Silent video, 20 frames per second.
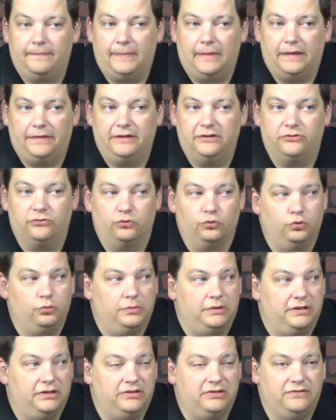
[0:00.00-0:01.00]
This room
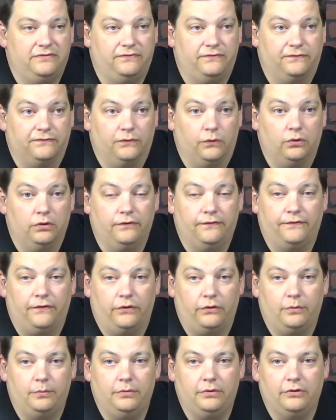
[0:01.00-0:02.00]
is full of
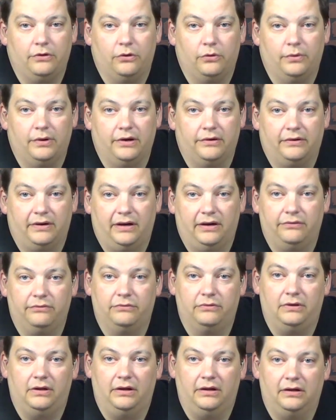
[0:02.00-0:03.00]
foam the whole way around.
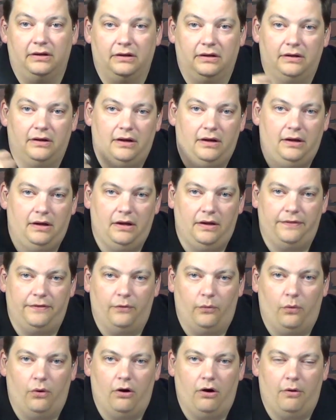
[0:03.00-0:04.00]
The
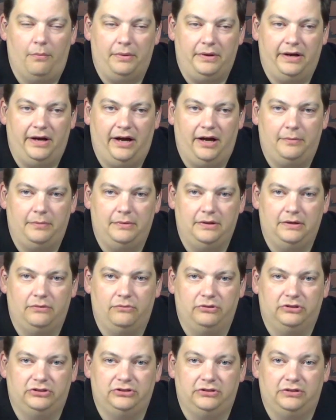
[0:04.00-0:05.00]
wall behind me,
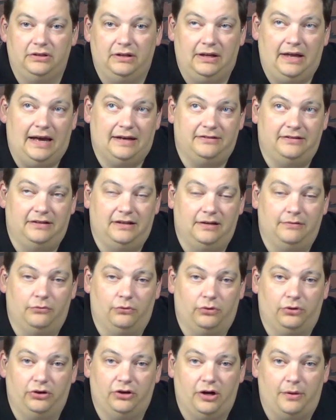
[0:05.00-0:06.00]
which actually
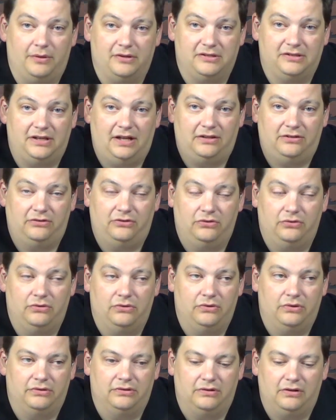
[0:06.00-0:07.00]
we're going to talk about sets
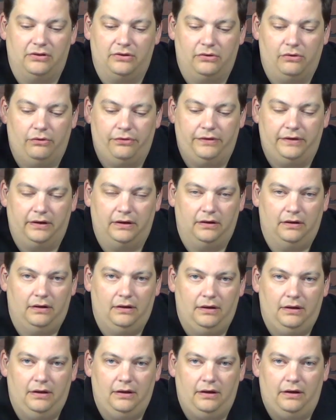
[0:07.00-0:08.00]
too. It's another whole thing.
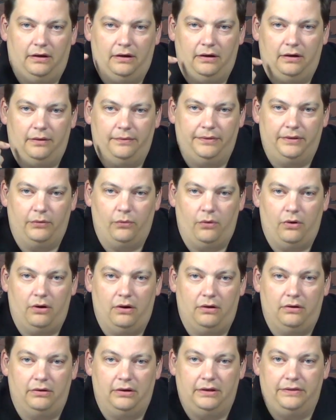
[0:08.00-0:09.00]
The
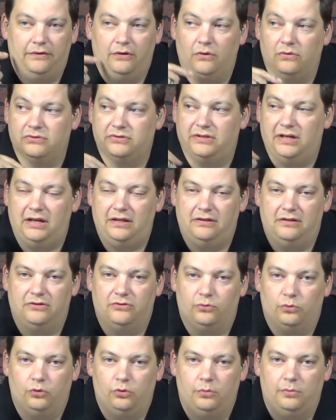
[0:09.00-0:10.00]
wall and the whole set in
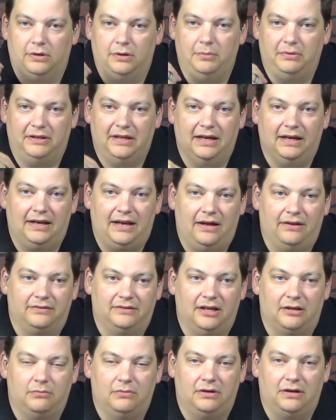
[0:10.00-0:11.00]
this room can be taken out in
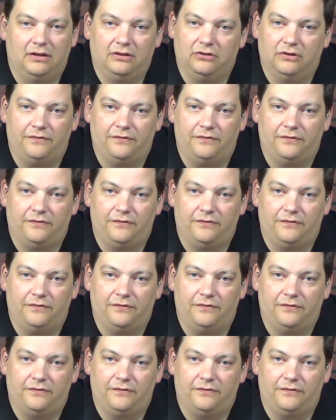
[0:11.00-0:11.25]
10 minutes.